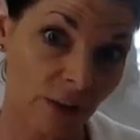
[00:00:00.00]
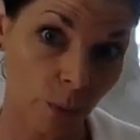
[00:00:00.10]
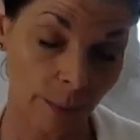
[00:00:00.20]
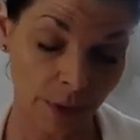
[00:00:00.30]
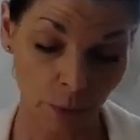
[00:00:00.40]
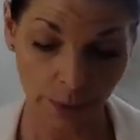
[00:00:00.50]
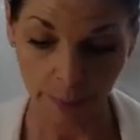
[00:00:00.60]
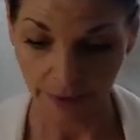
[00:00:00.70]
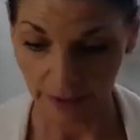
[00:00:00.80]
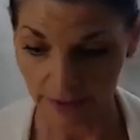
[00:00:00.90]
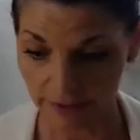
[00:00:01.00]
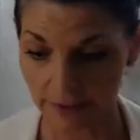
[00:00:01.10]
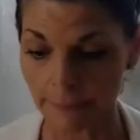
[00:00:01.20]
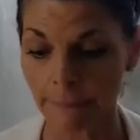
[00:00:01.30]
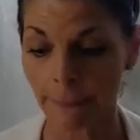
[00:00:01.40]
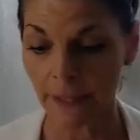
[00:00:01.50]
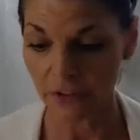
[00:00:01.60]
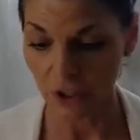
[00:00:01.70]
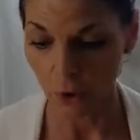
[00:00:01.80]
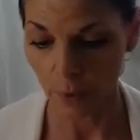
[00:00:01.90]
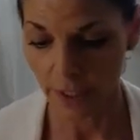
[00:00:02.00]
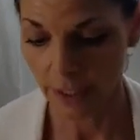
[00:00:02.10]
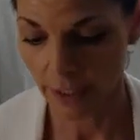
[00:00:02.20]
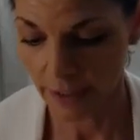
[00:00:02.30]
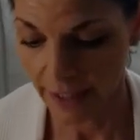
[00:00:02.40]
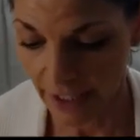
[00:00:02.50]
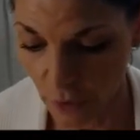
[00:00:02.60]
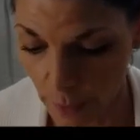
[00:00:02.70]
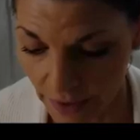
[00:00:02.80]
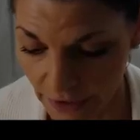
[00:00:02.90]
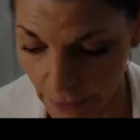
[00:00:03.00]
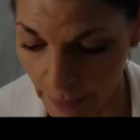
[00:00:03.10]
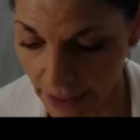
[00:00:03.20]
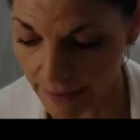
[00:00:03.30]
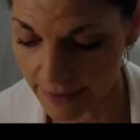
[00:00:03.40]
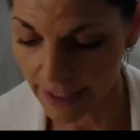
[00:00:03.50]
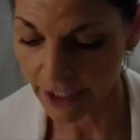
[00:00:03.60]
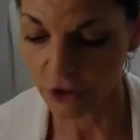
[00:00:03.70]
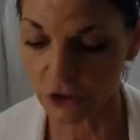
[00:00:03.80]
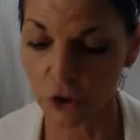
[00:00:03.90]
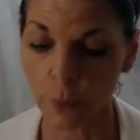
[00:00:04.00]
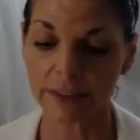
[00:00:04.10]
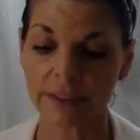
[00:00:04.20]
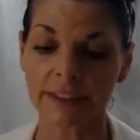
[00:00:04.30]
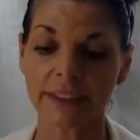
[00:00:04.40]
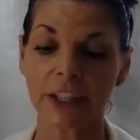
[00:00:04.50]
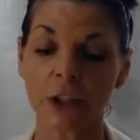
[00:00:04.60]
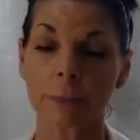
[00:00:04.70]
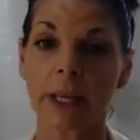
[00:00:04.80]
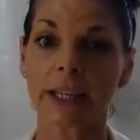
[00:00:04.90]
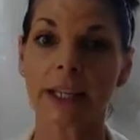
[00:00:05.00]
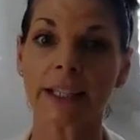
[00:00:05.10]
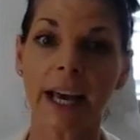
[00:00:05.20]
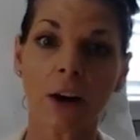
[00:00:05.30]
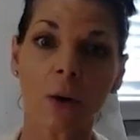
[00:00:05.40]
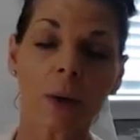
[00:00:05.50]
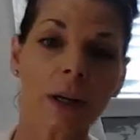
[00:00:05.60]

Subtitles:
where I'm going with this. So that's what this means, that your choices that you're making now